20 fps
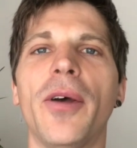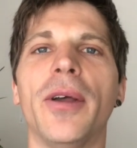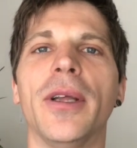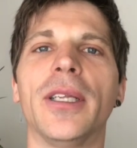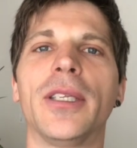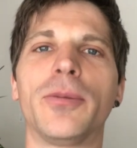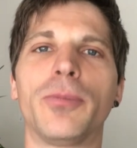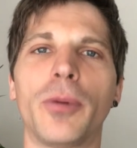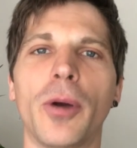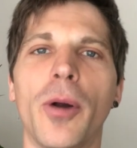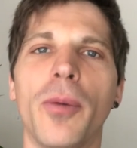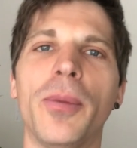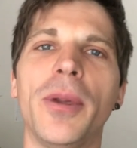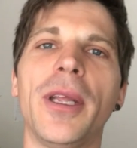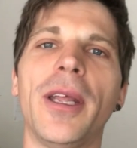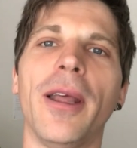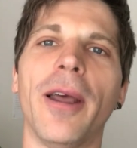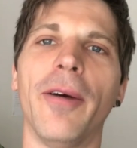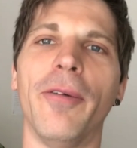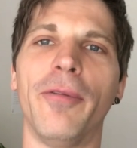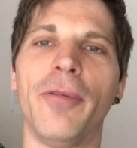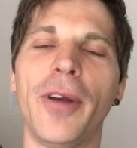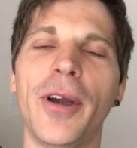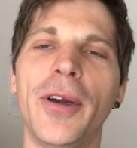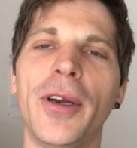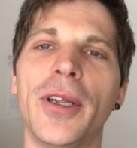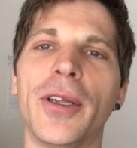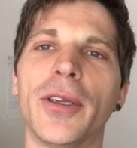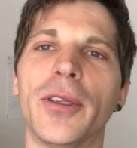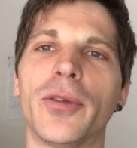it's probably a
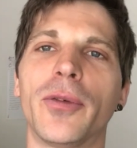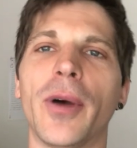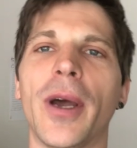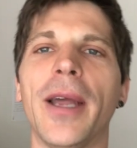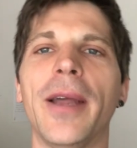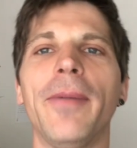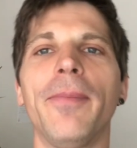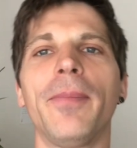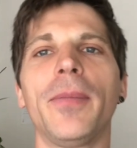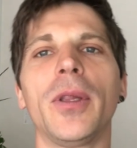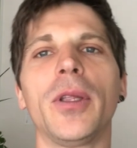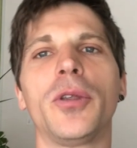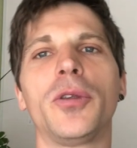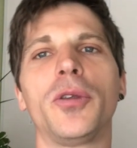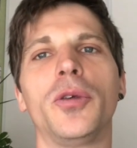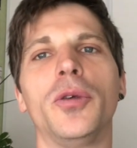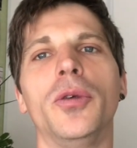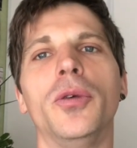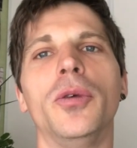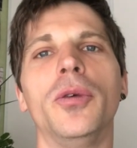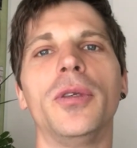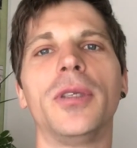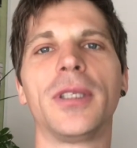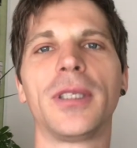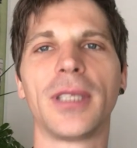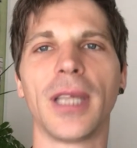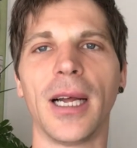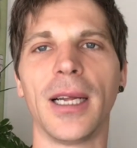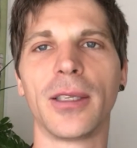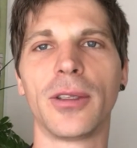very good way to
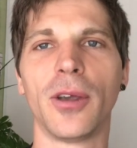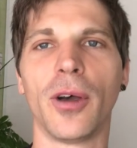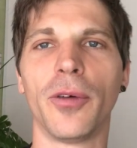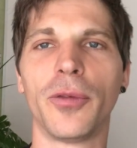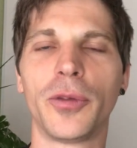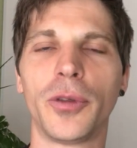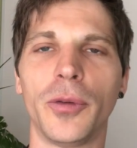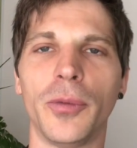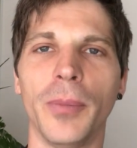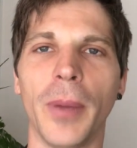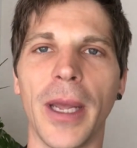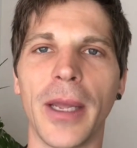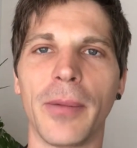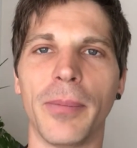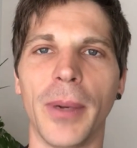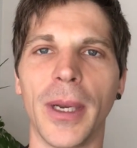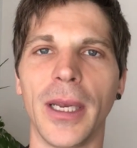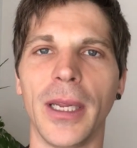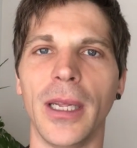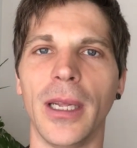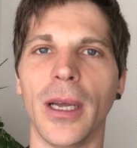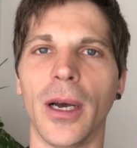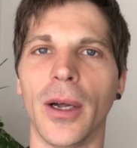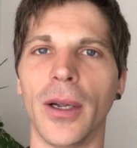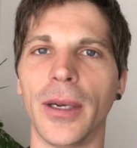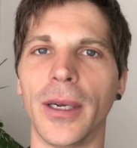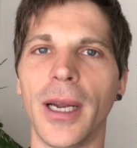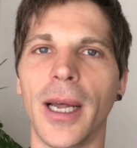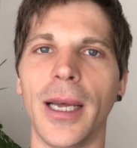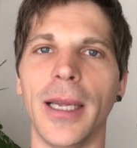start off to make money
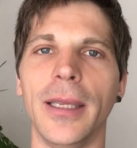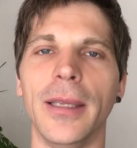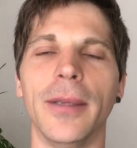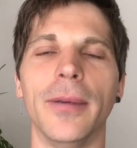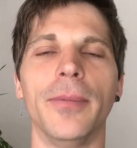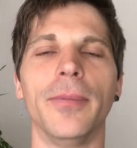online.